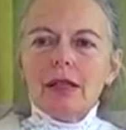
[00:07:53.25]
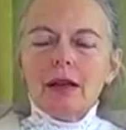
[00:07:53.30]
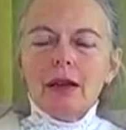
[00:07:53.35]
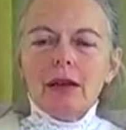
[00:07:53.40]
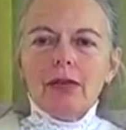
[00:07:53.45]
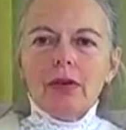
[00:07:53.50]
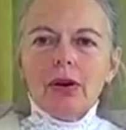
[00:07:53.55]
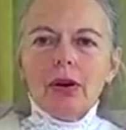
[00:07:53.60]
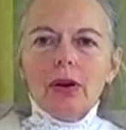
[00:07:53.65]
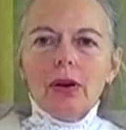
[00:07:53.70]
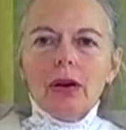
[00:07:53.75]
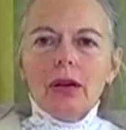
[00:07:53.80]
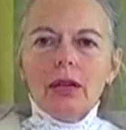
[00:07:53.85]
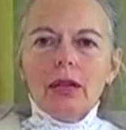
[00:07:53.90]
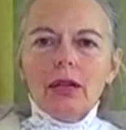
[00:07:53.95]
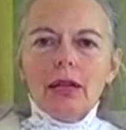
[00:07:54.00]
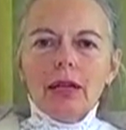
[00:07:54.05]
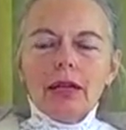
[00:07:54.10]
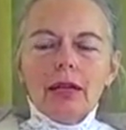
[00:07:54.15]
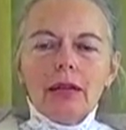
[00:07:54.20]
of
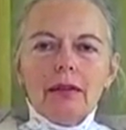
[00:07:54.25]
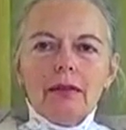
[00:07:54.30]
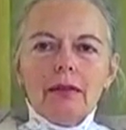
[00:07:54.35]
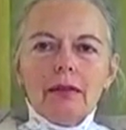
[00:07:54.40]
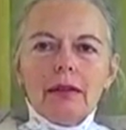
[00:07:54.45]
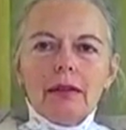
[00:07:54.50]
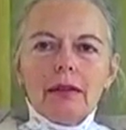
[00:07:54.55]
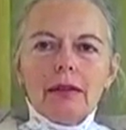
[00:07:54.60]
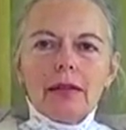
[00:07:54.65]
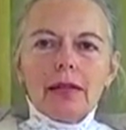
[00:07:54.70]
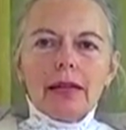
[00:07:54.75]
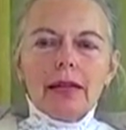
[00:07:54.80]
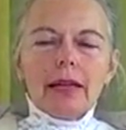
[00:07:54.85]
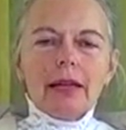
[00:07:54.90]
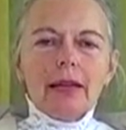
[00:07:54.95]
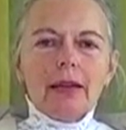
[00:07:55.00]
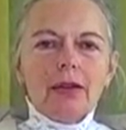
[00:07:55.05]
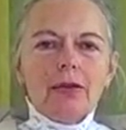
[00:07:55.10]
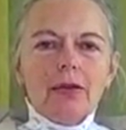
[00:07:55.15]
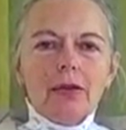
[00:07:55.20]
all, and
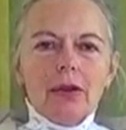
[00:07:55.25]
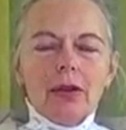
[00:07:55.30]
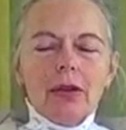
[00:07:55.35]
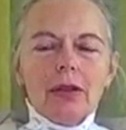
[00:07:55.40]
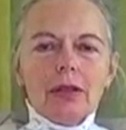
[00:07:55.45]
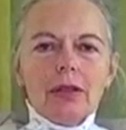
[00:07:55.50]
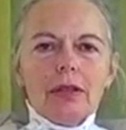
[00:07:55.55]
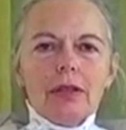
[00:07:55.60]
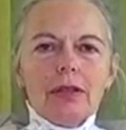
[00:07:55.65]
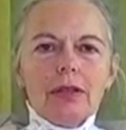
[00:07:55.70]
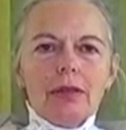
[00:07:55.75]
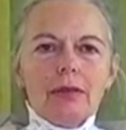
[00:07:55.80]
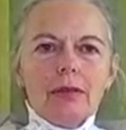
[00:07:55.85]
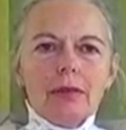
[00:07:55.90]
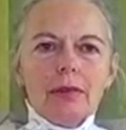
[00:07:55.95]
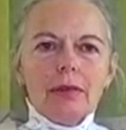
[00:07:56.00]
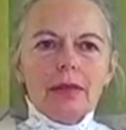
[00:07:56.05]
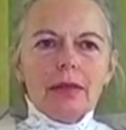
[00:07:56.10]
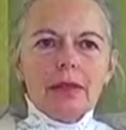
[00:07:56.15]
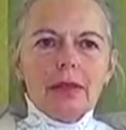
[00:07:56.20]
second of all, that
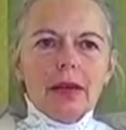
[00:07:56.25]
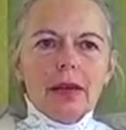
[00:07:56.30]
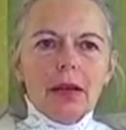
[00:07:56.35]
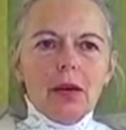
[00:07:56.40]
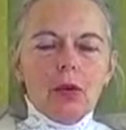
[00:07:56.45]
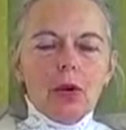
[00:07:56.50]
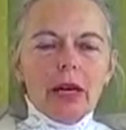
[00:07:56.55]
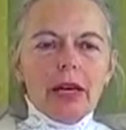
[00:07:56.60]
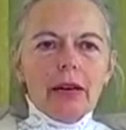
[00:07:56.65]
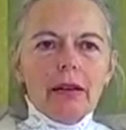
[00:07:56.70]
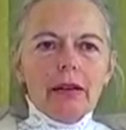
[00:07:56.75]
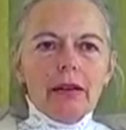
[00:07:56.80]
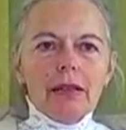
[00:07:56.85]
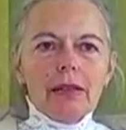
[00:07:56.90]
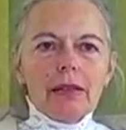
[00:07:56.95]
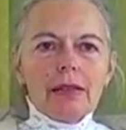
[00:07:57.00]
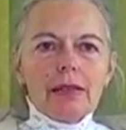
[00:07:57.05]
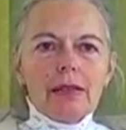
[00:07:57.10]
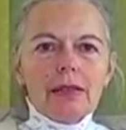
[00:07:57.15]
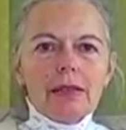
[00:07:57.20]

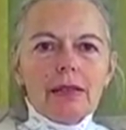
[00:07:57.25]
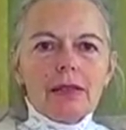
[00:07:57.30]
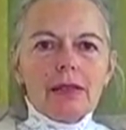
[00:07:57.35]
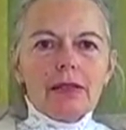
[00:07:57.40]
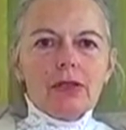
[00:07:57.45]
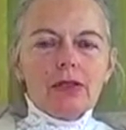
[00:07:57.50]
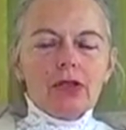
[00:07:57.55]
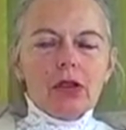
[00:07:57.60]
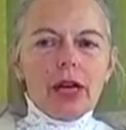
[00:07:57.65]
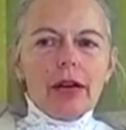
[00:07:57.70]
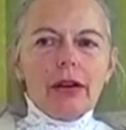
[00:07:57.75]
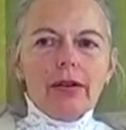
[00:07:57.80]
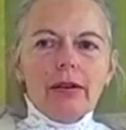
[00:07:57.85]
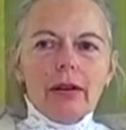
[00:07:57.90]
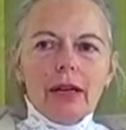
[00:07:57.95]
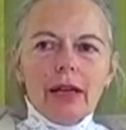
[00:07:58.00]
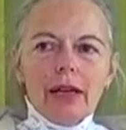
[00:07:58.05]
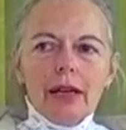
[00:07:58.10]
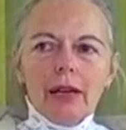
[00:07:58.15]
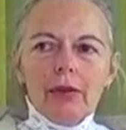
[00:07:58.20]
awareness is
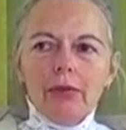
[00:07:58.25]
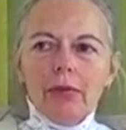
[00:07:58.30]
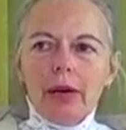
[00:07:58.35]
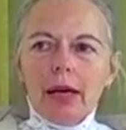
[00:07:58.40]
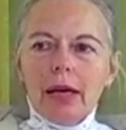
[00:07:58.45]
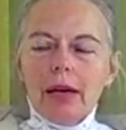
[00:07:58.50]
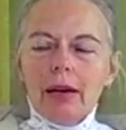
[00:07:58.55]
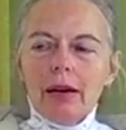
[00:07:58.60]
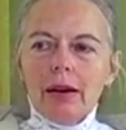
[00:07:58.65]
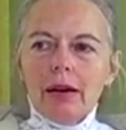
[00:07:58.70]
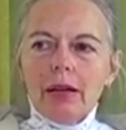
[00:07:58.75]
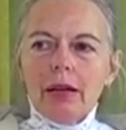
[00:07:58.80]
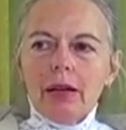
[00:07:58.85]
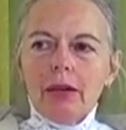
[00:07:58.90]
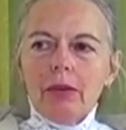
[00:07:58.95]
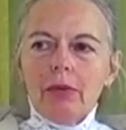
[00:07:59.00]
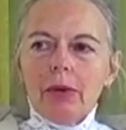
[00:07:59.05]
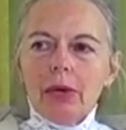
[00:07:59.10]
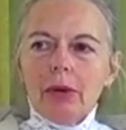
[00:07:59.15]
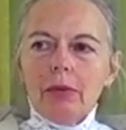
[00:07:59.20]
generated by our
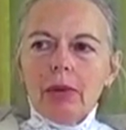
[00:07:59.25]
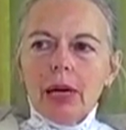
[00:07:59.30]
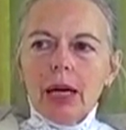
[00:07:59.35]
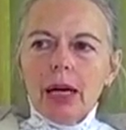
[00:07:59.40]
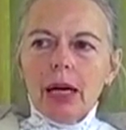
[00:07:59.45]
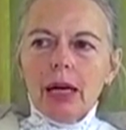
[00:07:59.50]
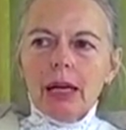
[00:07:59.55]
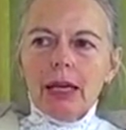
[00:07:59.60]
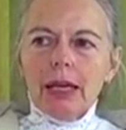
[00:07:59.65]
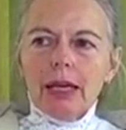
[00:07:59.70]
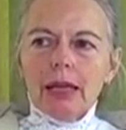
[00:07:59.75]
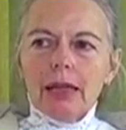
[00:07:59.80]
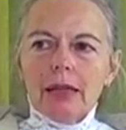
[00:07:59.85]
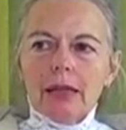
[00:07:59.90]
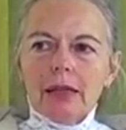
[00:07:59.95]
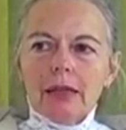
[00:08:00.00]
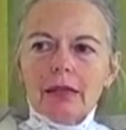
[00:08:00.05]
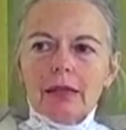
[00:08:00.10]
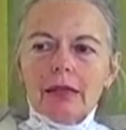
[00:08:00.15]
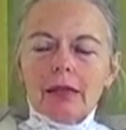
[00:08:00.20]
human body,
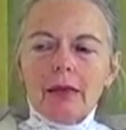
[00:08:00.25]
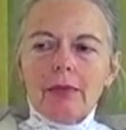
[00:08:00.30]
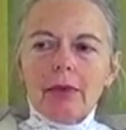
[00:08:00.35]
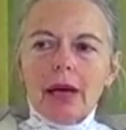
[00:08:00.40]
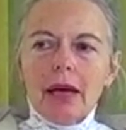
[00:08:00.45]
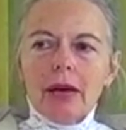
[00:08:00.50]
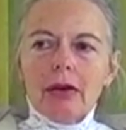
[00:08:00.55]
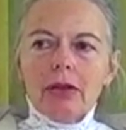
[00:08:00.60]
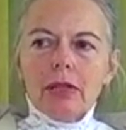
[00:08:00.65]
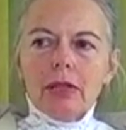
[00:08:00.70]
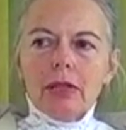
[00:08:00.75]
that it's somehow